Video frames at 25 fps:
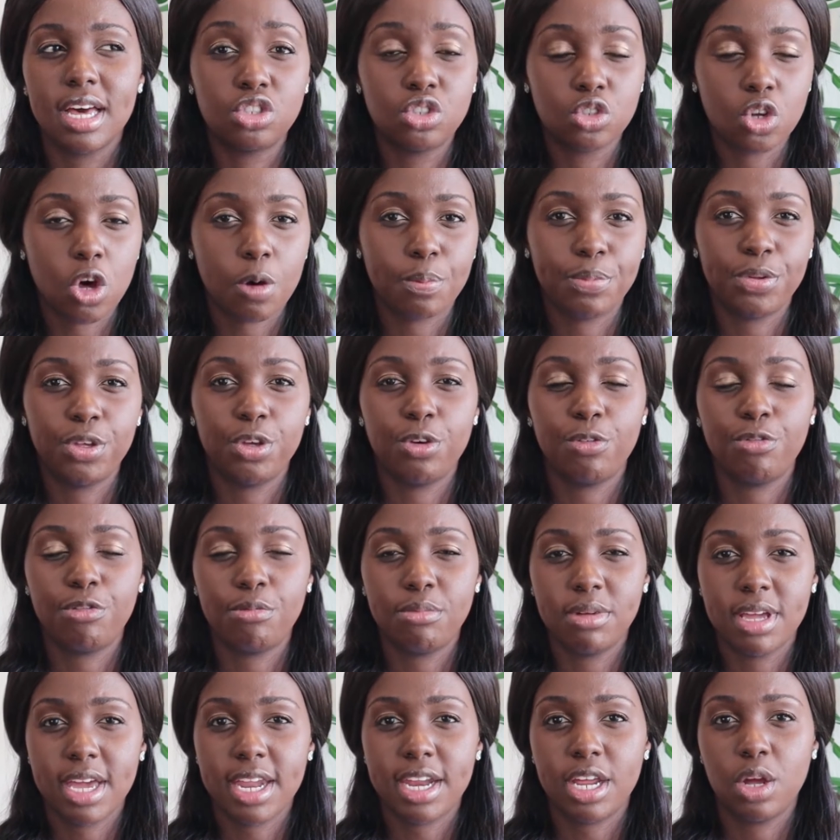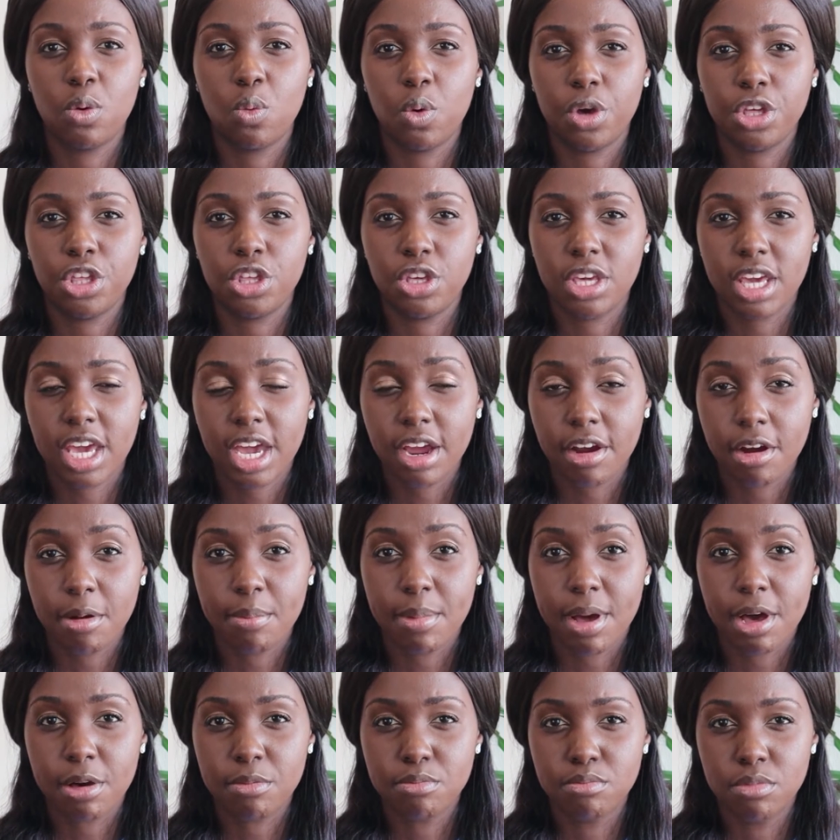stop you from getting what you
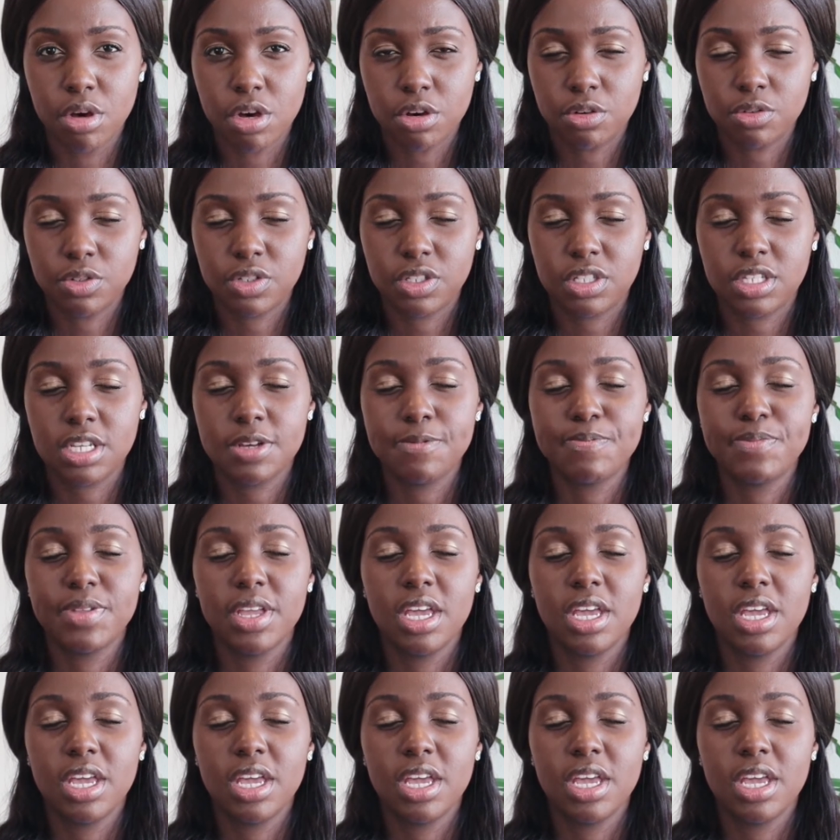care about most.